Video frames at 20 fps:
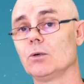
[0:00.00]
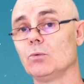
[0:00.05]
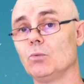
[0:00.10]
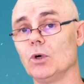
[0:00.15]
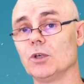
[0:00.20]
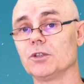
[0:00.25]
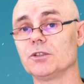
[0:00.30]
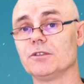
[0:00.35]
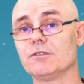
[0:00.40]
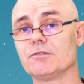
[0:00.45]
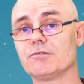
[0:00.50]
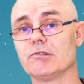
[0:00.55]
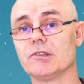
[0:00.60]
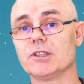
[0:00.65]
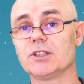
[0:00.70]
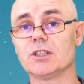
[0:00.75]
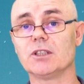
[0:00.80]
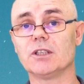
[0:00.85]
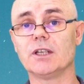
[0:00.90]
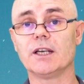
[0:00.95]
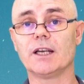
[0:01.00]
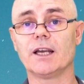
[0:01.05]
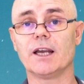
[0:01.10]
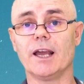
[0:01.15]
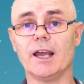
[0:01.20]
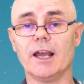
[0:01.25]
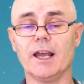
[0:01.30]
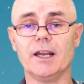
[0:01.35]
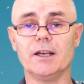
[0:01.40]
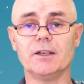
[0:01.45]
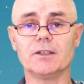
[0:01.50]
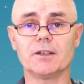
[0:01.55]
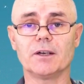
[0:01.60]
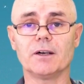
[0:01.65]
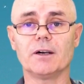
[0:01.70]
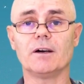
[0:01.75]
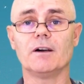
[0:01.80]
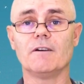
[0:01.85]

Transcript: what you've written and